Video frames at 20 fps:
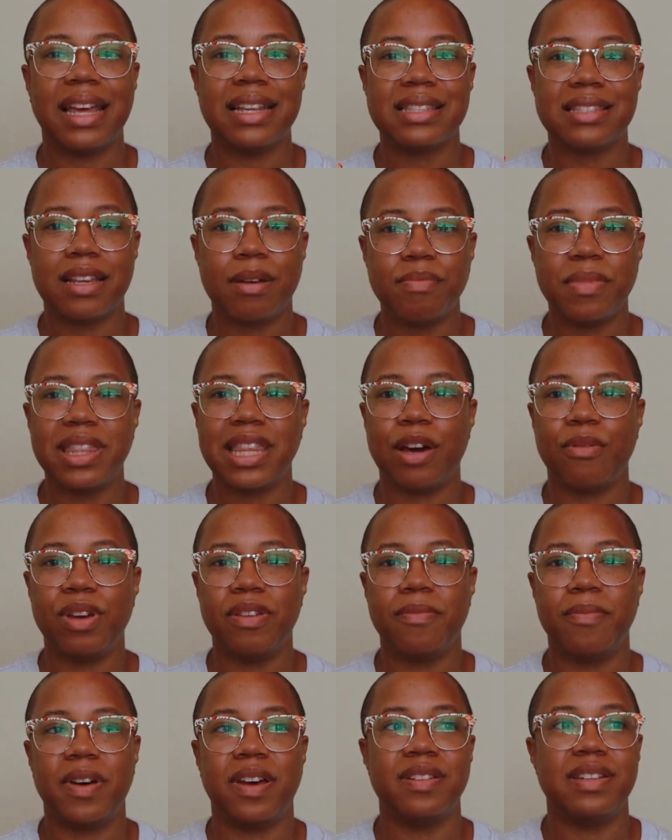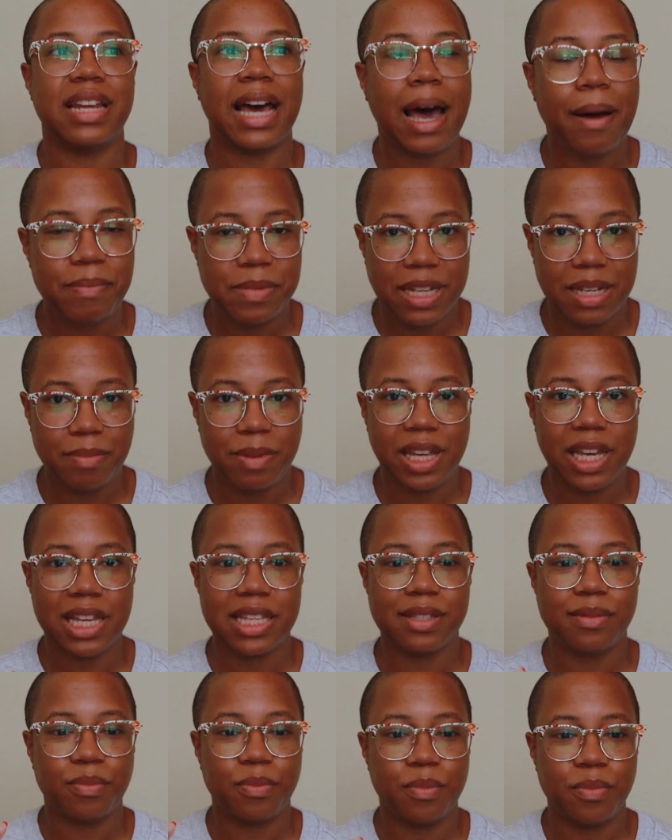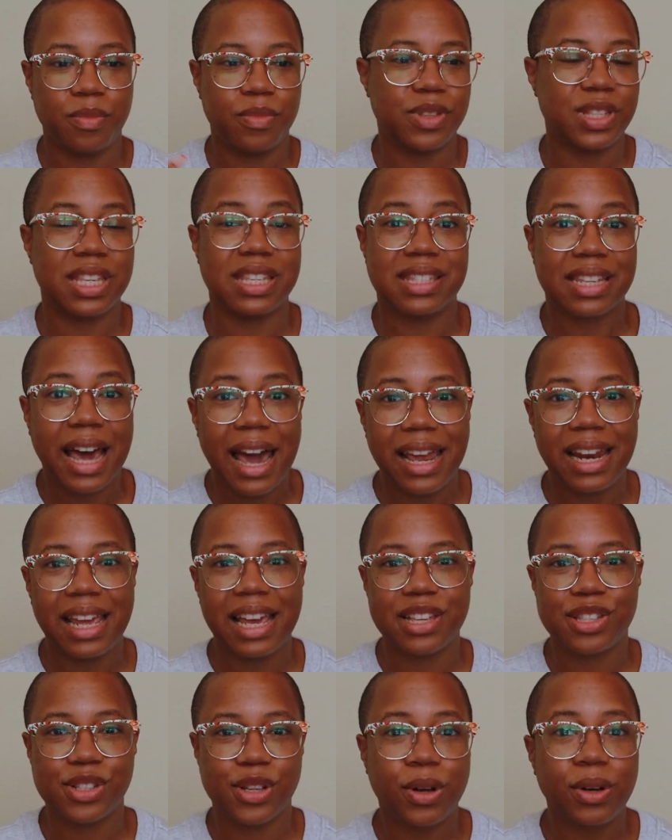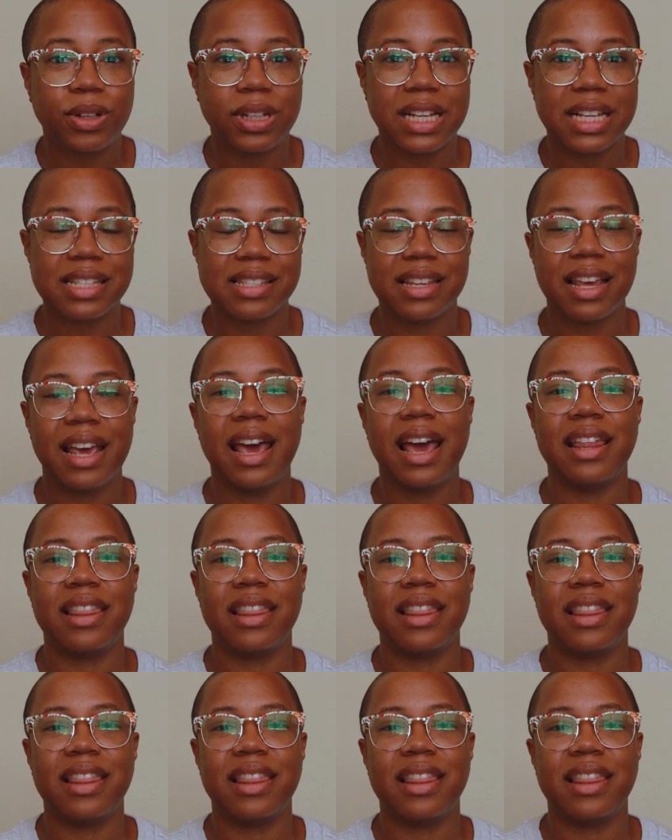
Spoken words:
It's something that we've adopted because society has told us